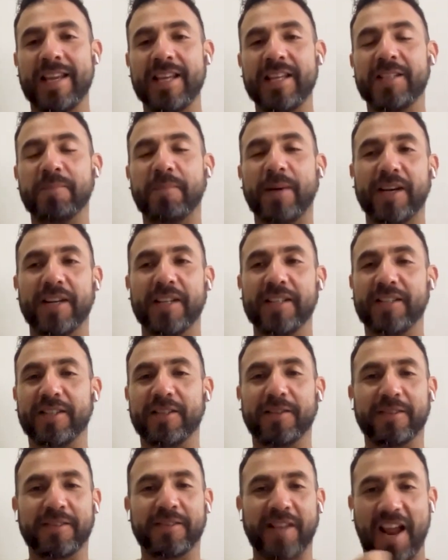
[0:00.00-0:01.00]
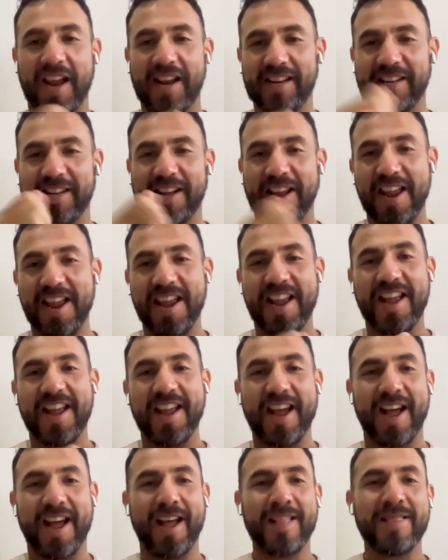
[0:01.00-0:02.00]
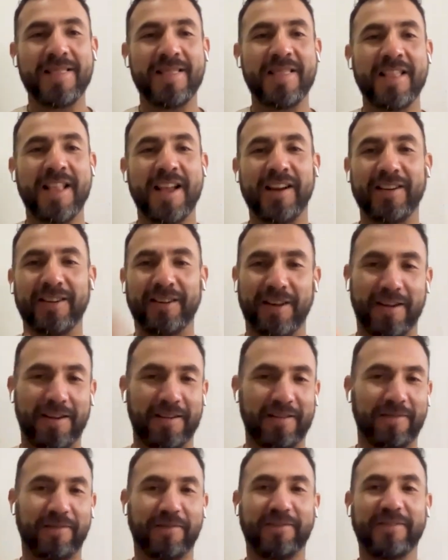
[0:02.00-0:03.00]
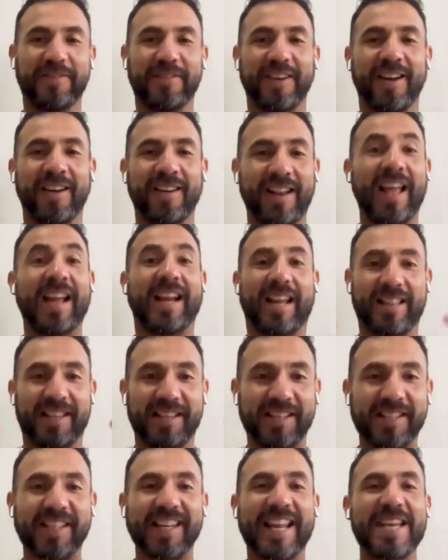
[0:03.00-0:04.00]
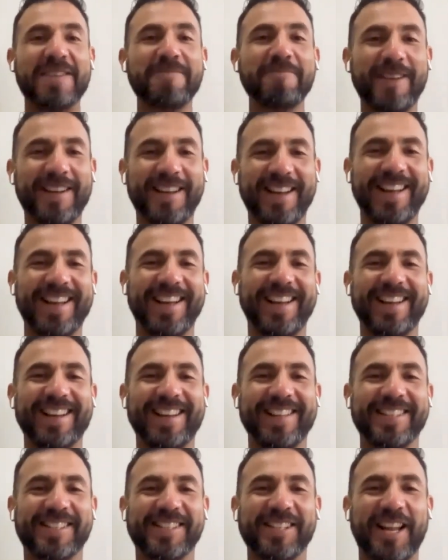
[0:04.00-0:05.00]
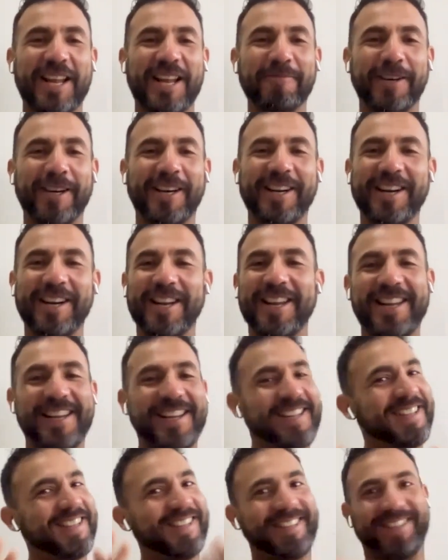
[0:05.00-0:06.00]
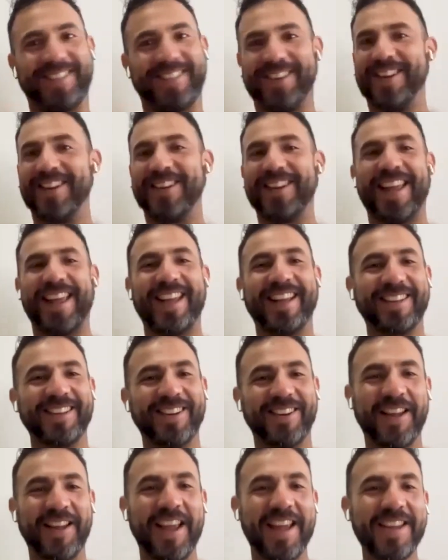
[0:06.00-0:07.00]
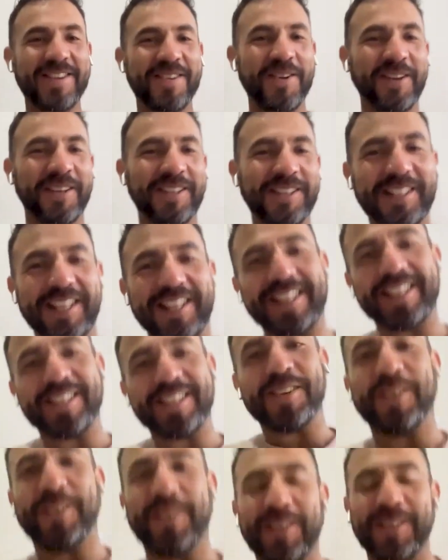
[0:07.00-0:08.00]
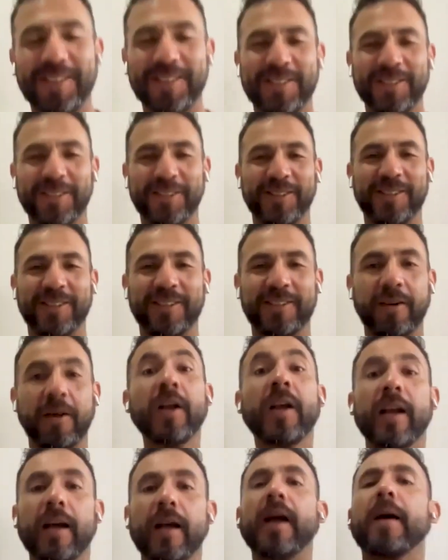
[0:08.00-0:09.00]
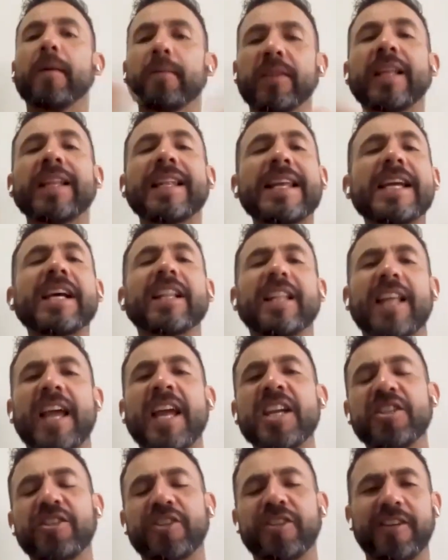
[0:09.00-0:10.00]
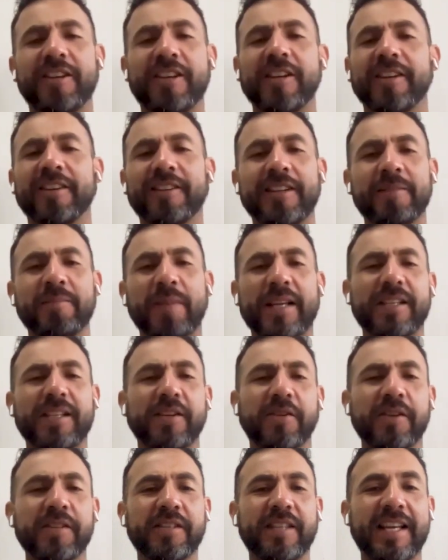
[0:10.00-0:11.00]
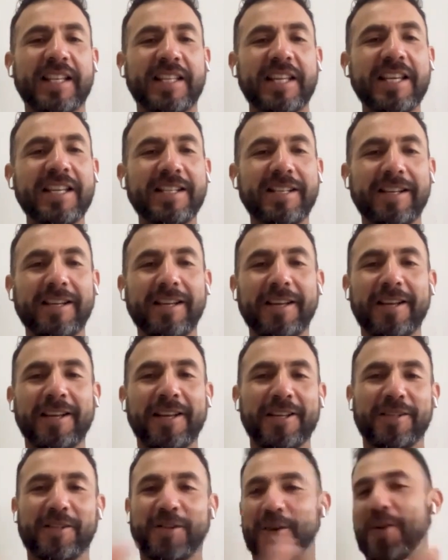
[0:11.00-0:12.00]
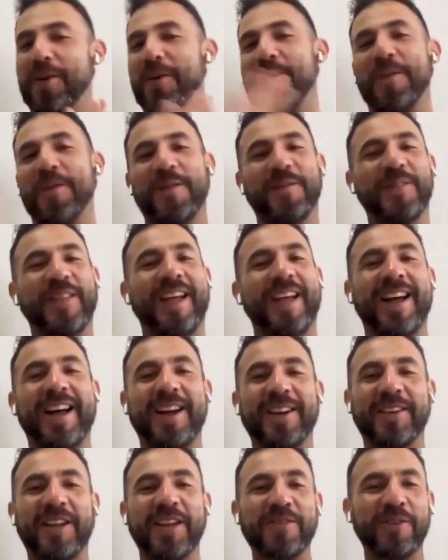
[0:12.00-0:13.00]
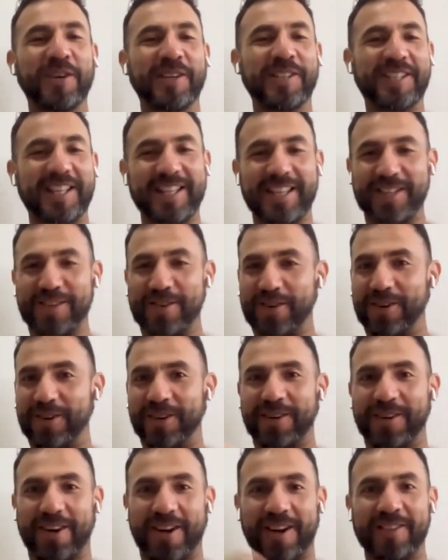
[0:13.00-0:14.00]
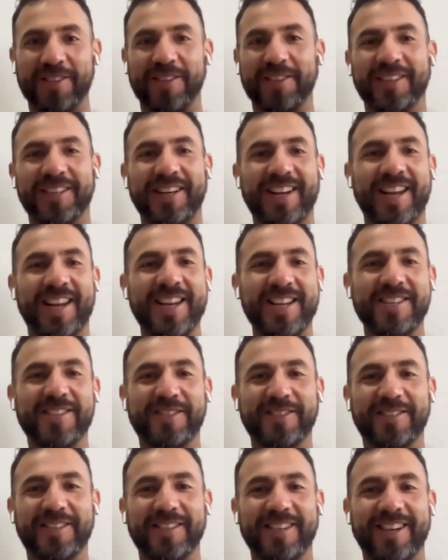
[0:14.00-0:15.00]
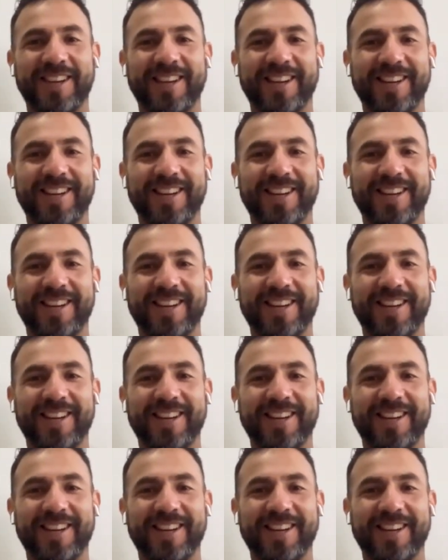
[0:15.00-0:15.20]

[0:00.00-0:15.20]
his parents sign a letter of a disclaimer, okay, you're sending the legal age here in Mexico is 18. So, okay, you're sending your underage